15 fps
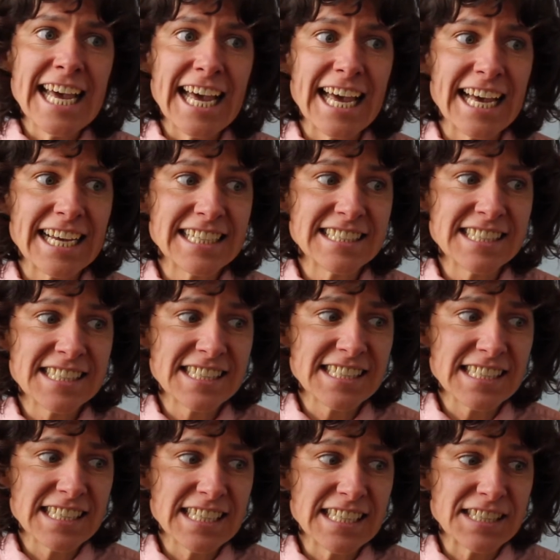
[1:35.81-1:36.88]
And
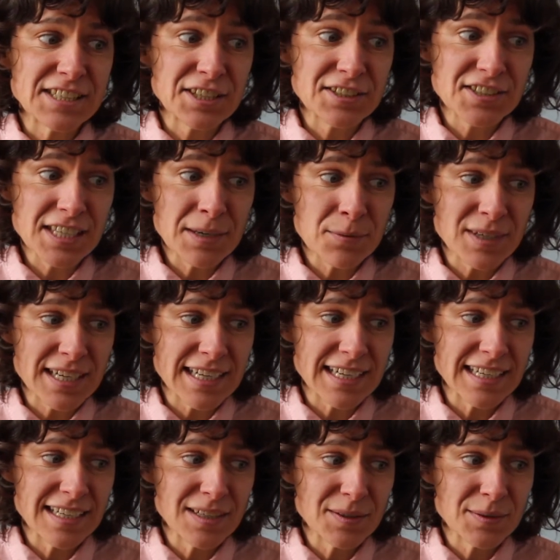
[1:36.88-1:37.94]
it turns out when
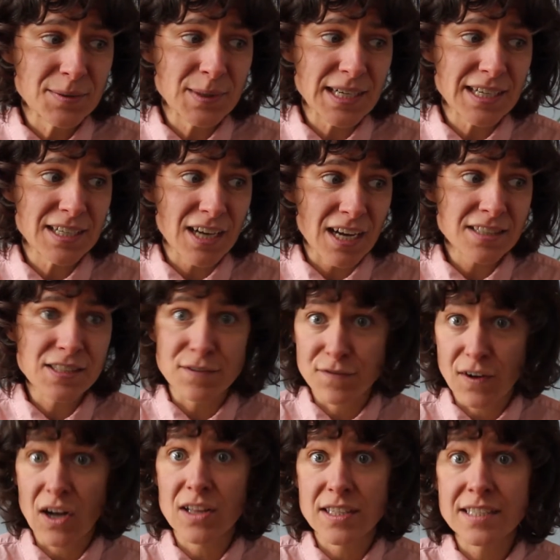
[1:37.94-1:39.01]
I got to
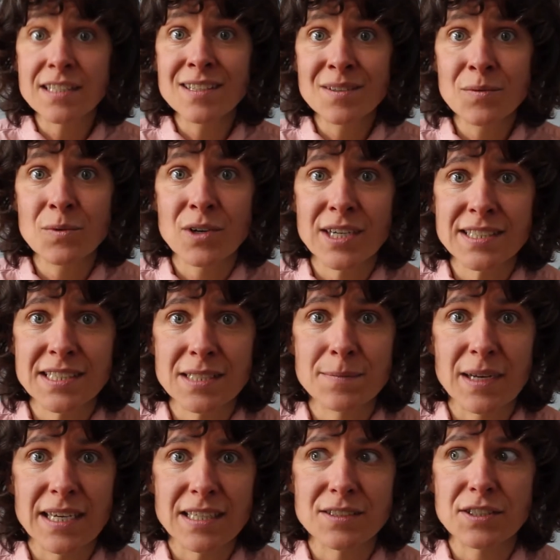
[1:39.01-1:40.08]
Fallen, where I did
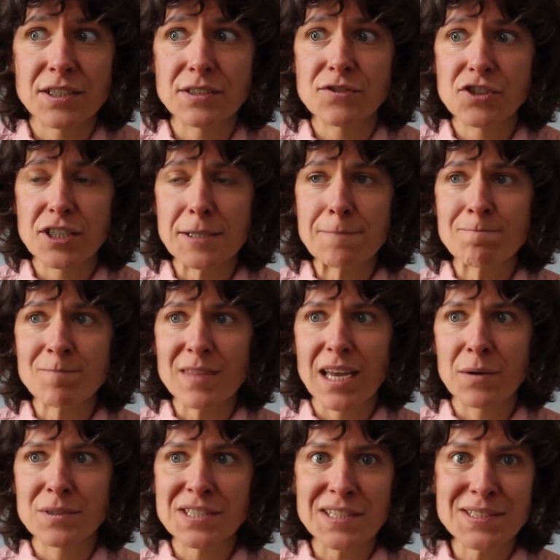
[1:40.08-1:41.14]
my internship,
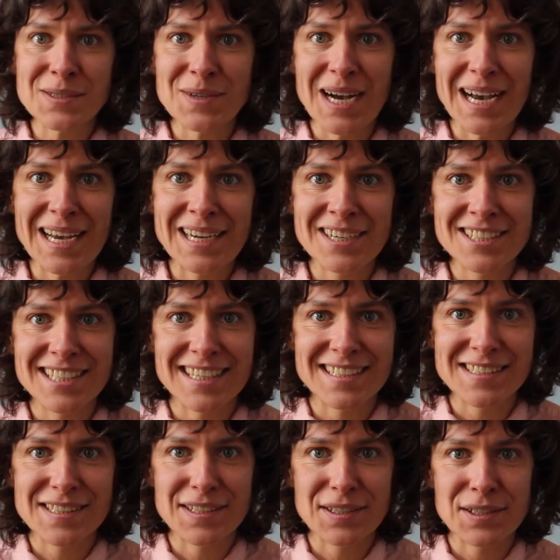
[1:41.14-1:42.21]
I was also hired
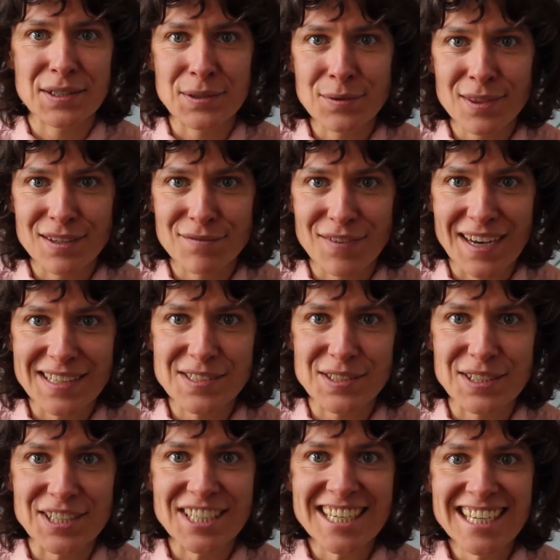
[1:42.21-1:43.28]
as their youth
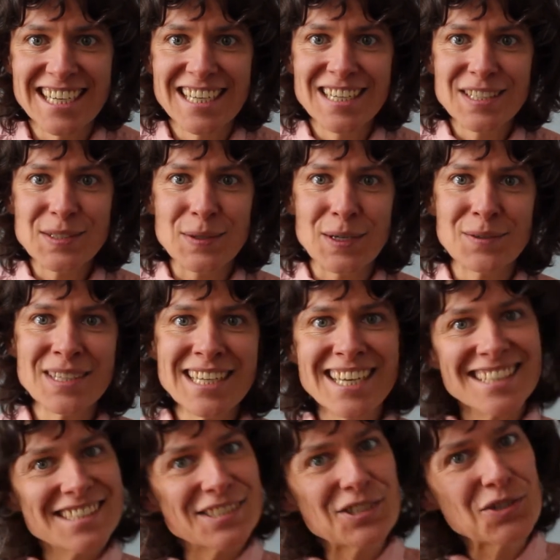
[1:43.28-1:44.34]
advisor. So I really
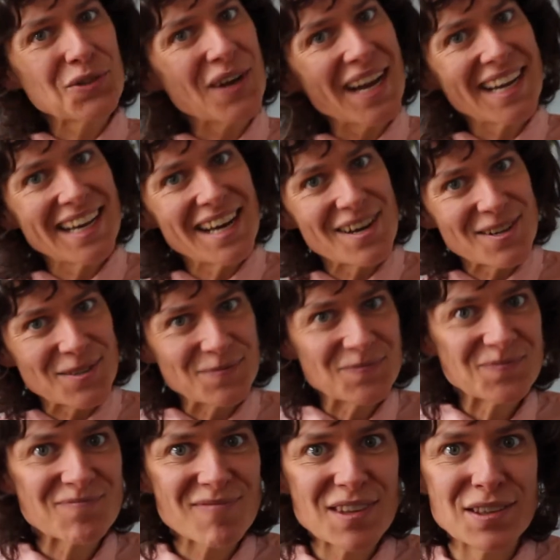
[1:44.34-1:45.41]
got to try out
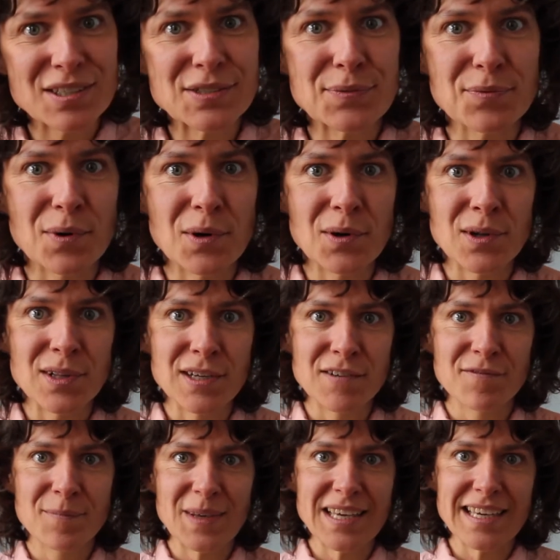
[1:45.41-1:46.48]
this role
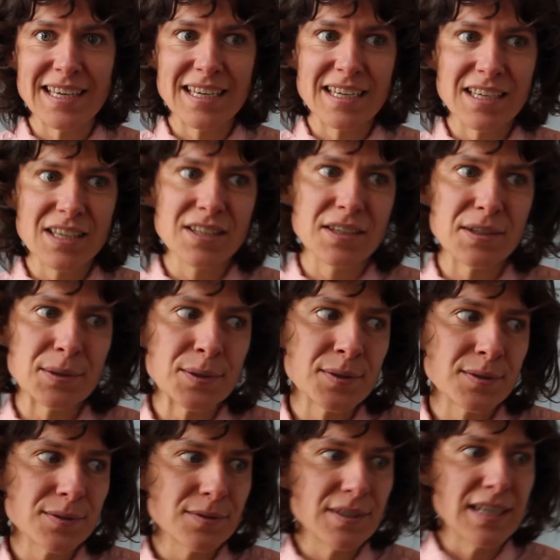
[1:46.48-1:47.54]
of being,
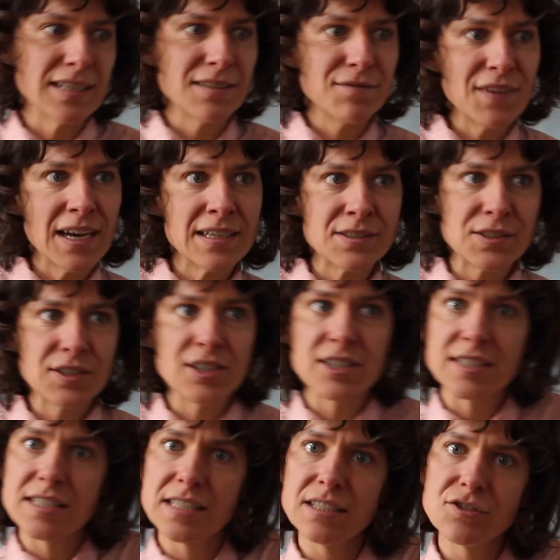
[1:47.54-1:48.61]
an advisor,
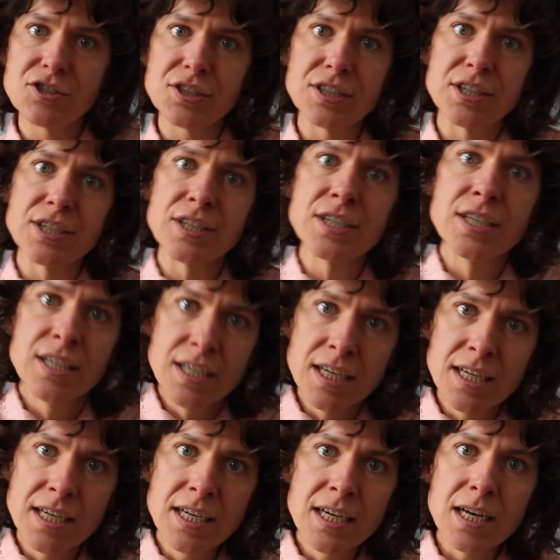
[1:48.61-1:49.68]
a teacher,
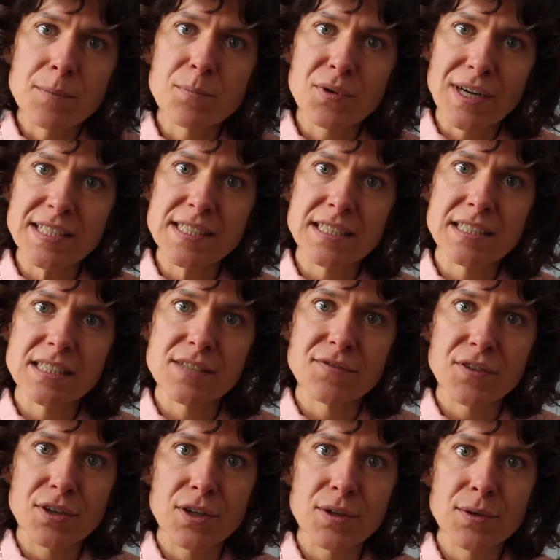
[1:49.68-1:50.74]
a presence
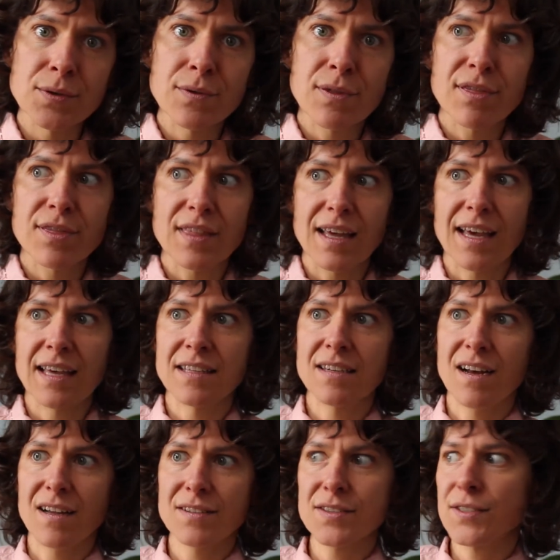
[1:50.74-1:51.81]
for youth, and
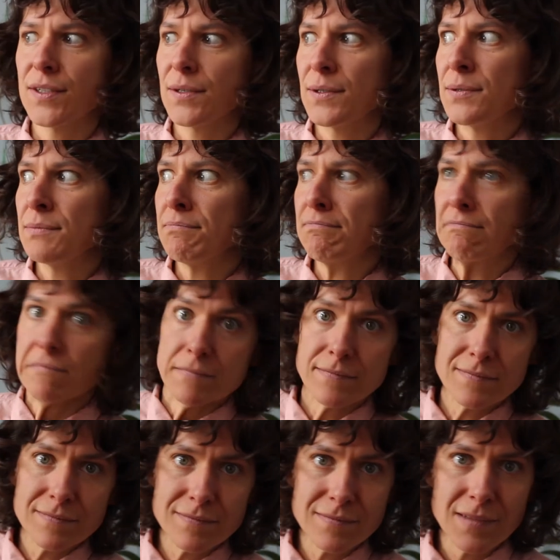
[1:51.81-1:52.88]
also
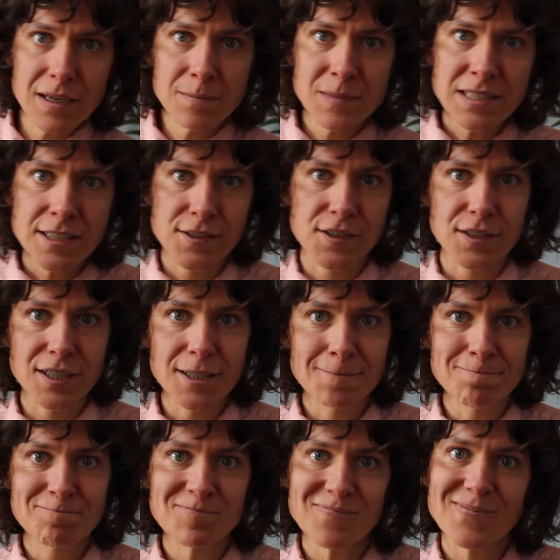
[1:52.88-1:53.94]
a minister
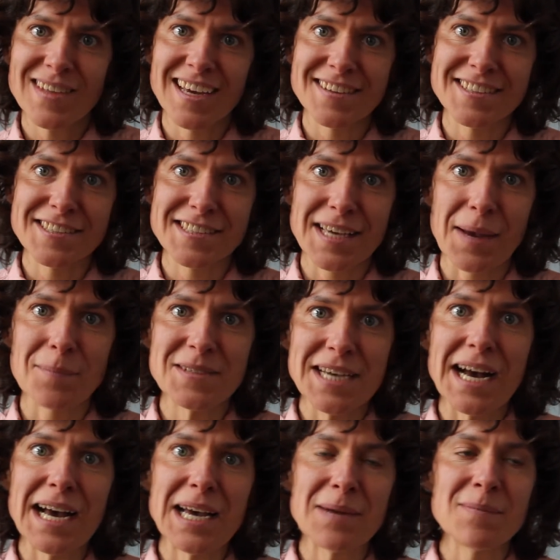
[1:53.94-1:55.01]
at the same
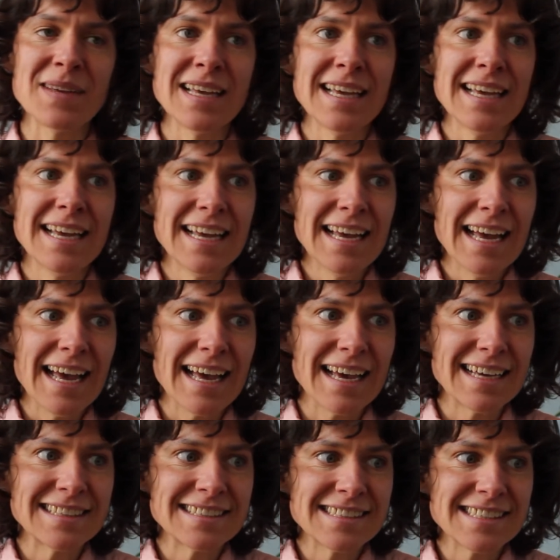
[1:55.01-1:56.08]
time.
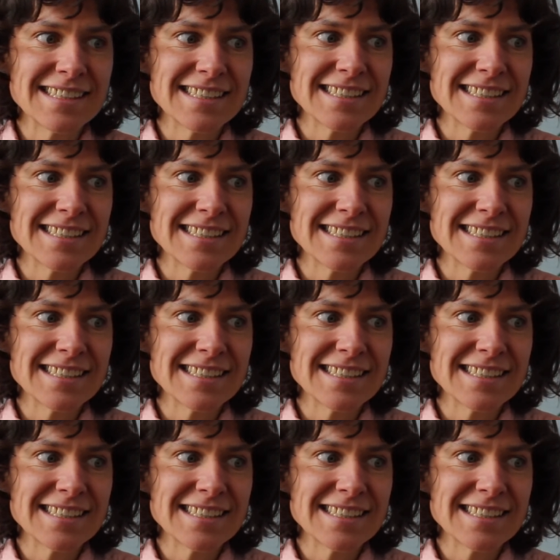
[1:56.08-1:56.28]
And